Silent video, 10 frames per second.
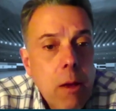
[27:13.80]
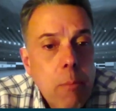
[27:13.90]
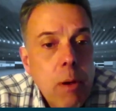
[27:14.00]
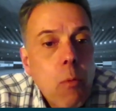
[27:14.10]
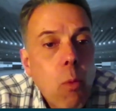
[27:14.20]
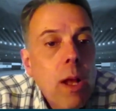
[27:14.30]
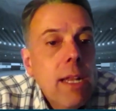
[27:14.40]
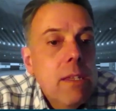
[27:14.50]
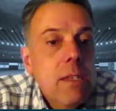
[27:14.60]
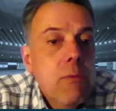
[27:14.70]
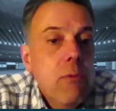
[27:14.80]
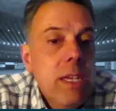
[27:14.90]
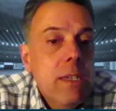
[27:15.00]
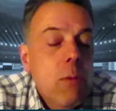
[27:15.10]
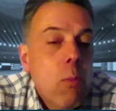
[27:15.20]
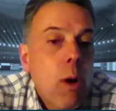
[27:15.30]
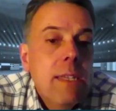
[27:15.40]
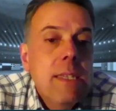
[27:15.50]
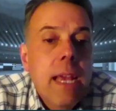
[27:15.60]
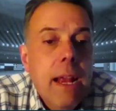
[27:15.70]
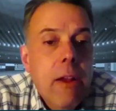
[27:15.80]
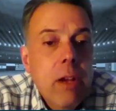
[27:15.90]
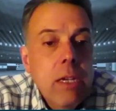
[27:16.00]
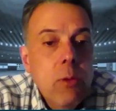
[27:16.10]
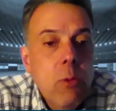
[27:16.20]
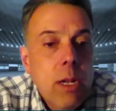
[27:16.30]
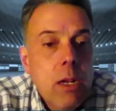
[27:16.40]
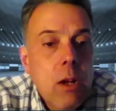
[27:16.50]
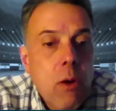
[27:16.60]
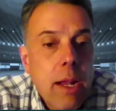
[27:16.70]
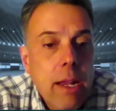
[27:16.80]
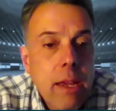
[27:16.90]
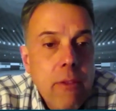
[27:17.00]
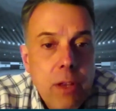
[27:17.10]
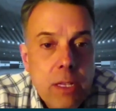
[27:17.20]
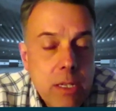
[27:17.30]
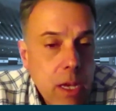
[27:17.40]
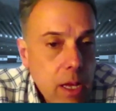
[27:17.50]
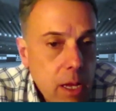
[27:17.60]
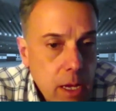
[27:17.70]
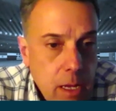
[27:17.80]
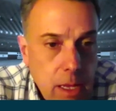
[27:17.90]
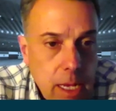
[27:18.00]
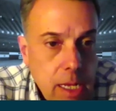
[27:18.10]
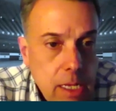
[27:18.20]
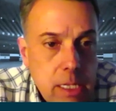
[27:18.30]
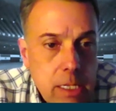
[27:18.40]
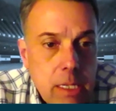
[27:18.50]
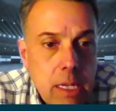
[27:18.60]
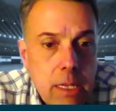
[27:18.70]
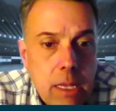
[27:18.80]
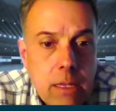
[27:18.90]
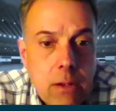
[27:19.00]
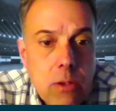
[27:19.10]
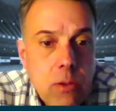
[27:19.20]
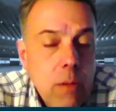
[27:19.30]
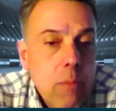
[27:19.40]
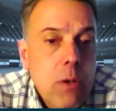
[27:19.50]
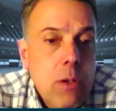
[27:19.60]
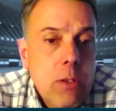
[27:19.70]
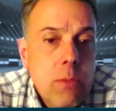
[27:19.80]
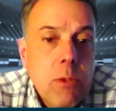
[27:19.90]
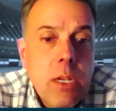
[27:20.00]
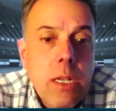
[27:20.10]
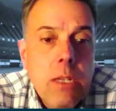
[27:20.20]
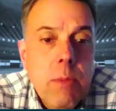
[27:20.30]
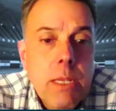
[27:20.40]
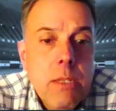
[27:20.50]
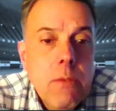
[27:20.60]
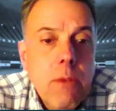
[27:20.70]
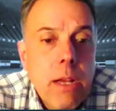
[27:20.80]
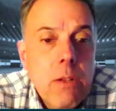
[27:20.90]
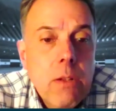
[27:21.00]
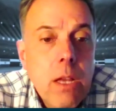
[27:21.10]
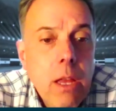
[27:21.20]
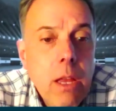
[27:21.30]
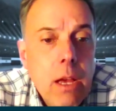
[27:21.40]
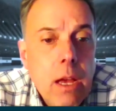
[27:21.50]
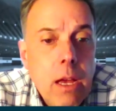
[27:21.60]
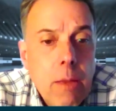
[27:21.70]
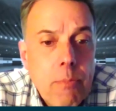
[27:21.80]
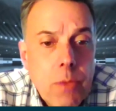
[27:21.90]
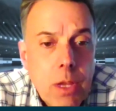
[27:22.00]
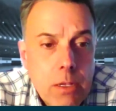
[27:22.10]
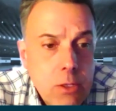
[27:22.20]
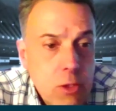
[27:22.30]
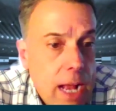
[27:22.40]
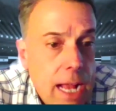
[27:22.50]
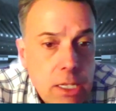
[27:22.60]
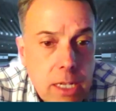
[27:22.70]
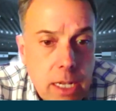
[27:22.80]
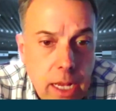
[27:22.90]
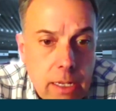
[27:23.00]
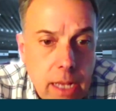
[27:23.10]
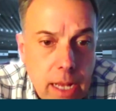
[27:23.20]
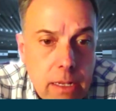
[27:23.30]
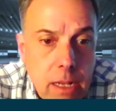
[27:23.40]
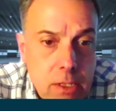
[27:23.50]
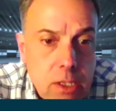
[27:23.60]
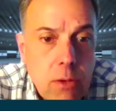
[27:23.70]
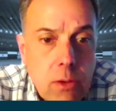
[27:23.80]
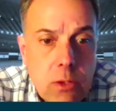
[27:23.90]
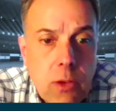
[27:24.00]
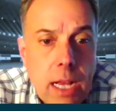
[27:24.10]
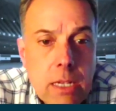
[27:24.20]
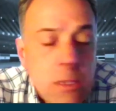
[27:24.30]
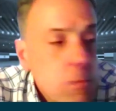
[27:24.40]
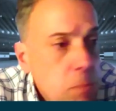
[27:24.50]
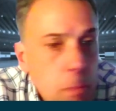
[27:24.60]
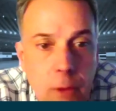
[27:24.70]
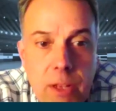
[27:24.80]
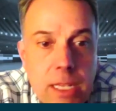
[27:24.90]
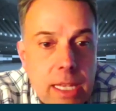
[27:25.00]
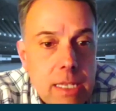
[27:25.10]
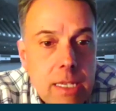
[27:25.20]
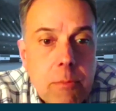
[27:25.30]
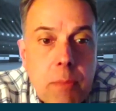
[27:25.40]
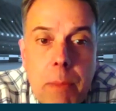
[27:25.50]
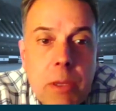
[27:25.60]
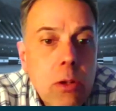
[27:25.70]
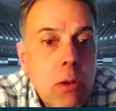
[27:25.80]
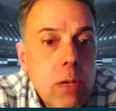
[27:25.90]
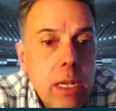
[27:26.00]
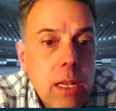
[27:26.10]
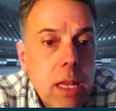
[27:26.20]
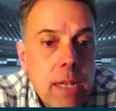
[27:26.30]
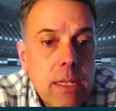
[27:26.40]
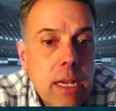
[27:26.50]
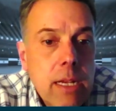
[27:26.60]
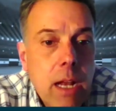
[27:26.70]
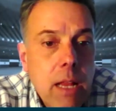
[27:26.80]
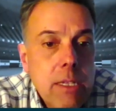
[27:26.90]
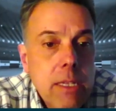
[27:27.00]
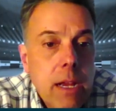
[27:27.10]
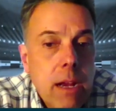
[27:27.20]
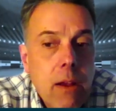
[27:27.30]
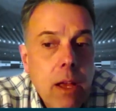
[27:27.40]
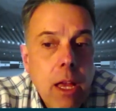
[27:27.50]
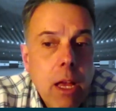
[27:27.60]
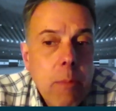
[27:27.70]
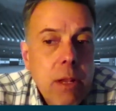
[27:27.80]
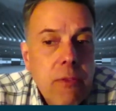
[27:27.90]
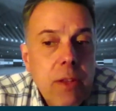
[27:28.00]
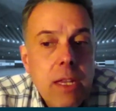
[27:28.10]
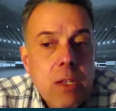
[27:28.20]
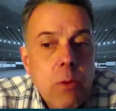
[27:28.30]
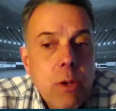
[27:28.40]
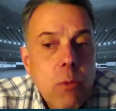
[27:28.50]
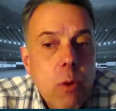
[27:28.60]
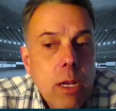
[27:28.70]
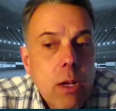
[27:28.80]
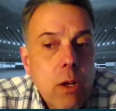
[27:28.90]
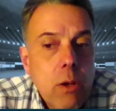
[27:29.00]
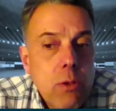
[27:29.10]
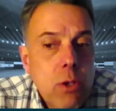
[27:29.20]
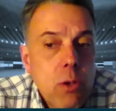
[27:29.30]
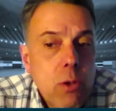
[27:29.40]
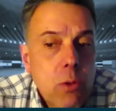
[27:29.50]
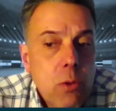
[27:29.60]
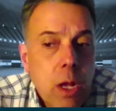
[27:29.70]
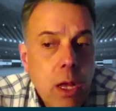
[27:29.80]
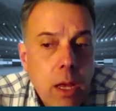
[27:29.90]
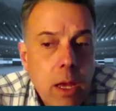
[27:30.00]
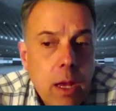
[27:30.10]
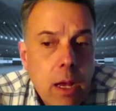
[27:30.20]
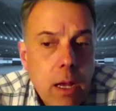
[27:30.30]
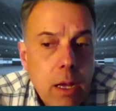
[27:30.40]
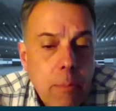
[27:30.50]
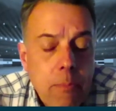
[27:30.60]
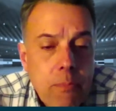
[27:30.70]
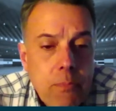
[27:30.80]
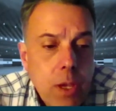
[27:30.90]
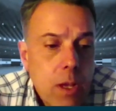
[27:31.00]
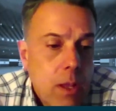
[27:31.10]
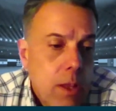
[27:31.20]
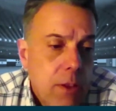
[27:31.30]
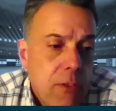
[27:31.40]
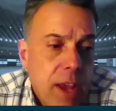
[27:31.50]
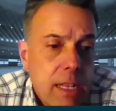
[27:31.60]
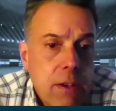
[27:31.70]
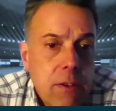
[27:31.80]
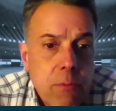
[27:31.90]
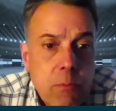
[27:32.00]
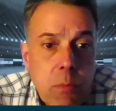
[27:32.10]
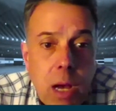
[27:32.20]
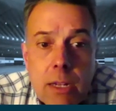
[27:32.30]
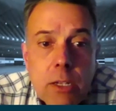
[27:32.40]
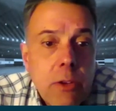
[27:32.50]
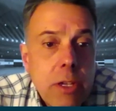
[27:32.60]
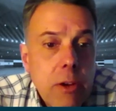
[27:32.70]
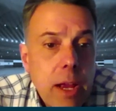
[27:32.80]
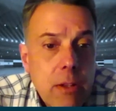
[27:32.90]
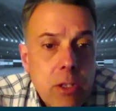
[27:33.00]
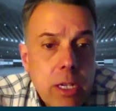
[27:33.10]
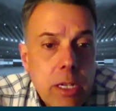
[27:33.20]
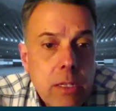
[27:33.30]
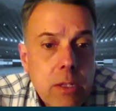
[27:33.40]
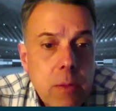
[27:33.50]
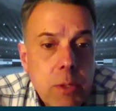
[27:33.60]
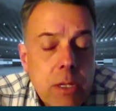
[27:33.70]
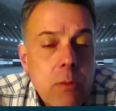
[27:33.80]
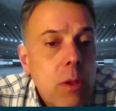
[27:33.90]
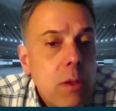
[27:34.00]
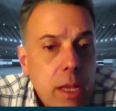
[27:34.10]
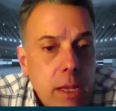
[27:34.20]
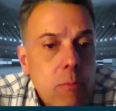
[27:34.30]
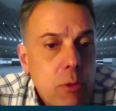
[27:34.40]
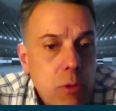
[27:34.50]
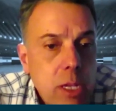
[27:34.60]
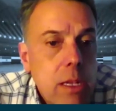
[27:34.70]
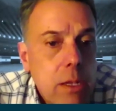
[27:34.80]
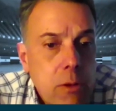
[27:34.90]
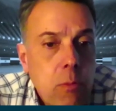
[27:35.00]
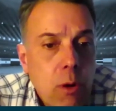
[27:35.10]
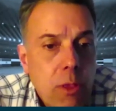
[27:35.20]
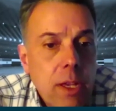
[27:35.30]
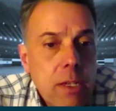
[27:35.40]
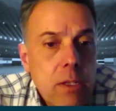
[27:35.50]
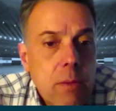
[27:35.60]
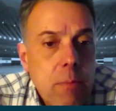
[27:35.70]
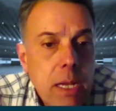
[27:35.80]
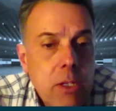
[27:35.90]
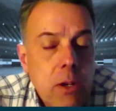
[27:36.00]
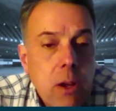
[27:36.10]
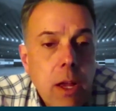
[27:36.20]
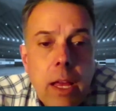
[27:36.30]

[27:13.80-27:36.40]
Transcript: but what is the reason? What is the area you want to go at? If it's, like Ajay said, that they're doing at Mercedes-Benz around trash and a zero trash, perfect, that's it. Maybe you don't need a lot of technology there. But if it is where you want to go to the fact of monitoring your energy consumption, well, then you need a little more things to measure.